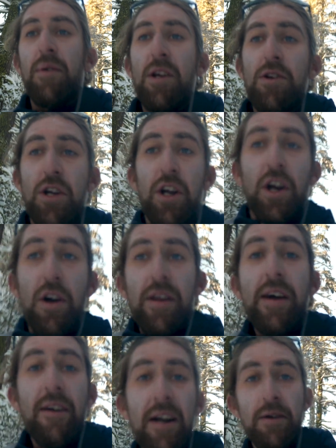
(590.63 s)
But you should go
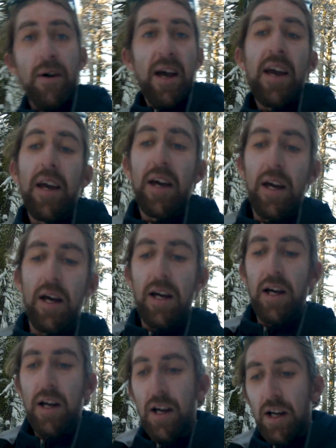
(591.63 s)
there anyway.
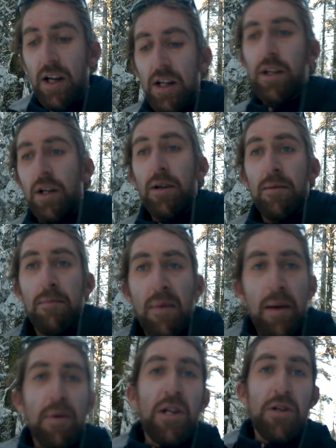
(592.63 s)

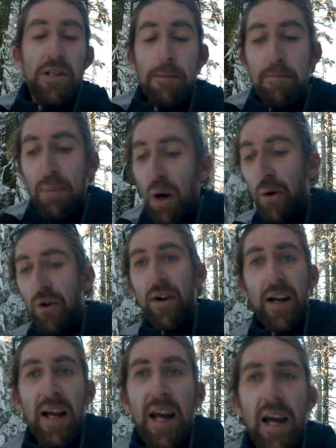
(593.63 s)
Maybe do some
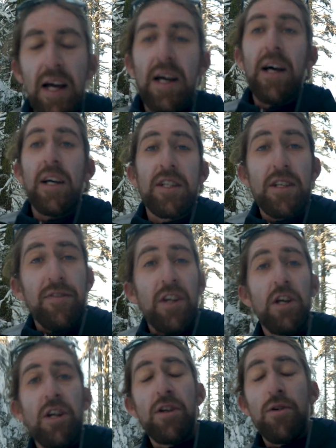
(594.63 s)
bouldering, stuff
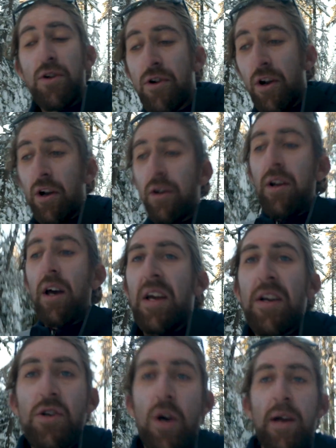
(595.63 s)
that you can do on your own,
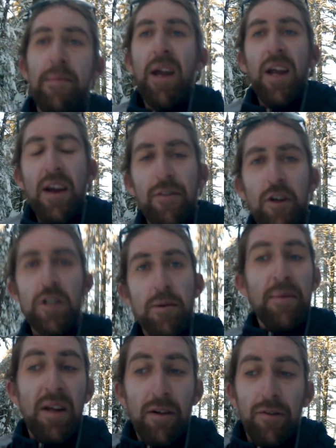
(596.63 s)
and try and make an effort to
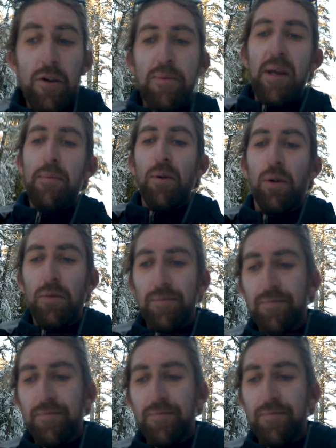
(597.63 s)
meet a few people.